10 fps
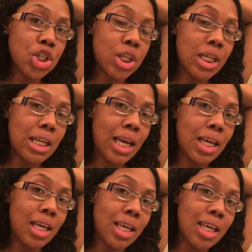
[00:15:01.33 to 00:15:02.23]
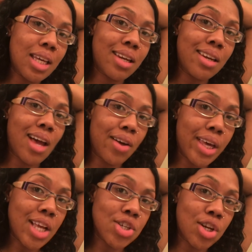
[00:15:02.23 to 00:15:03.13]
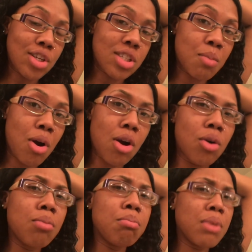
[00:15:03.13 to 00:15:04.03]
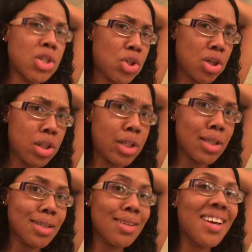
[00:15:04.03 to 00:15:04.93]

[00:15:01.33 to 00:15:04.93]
good night, and I'll catch y'all tomorrow much earlier.